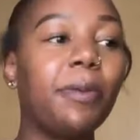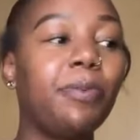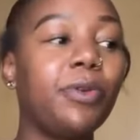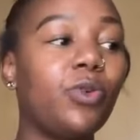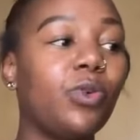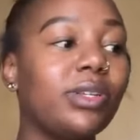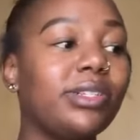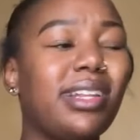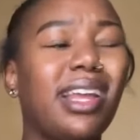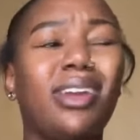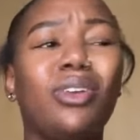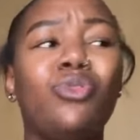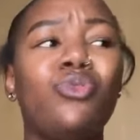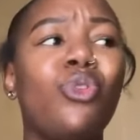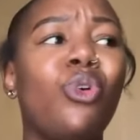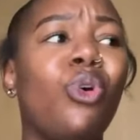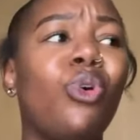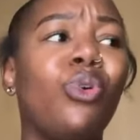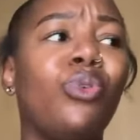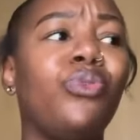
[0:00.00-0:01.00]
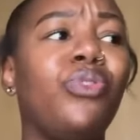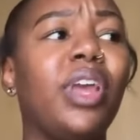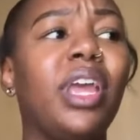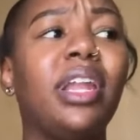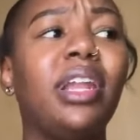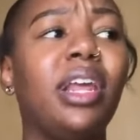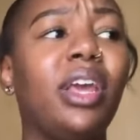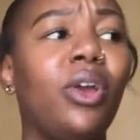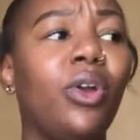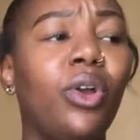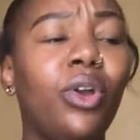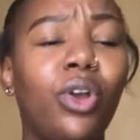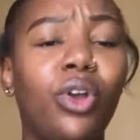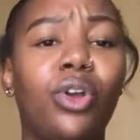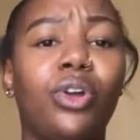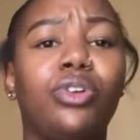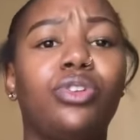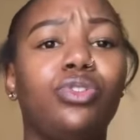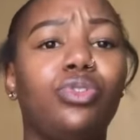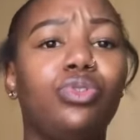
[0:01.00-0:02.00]
He was like, no, Vele,
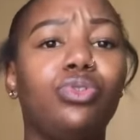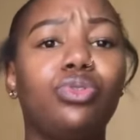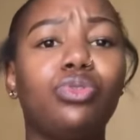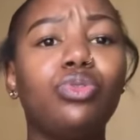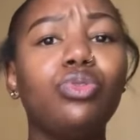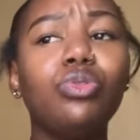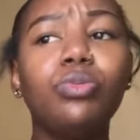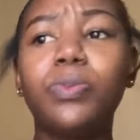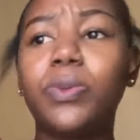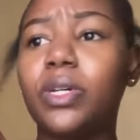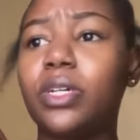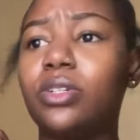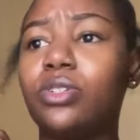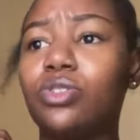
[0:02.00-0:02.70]
you stupid.